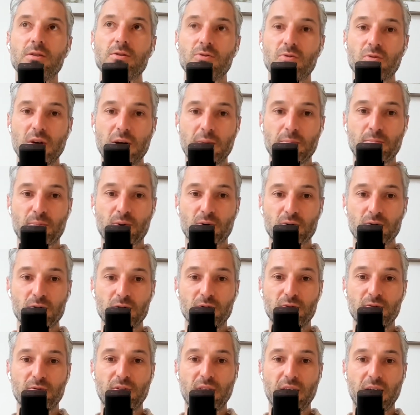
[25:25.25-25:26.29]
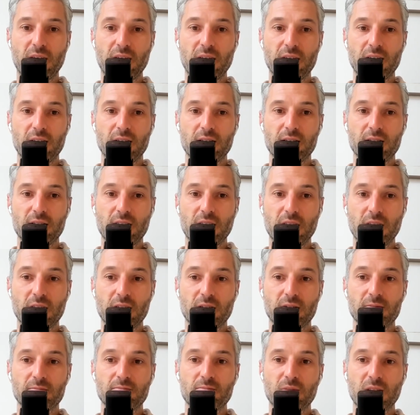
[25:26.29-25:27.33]
improve their
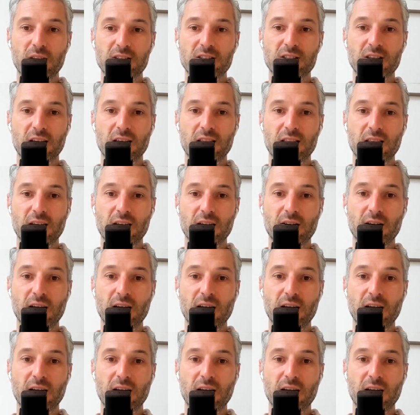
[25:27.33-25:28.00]
let's say their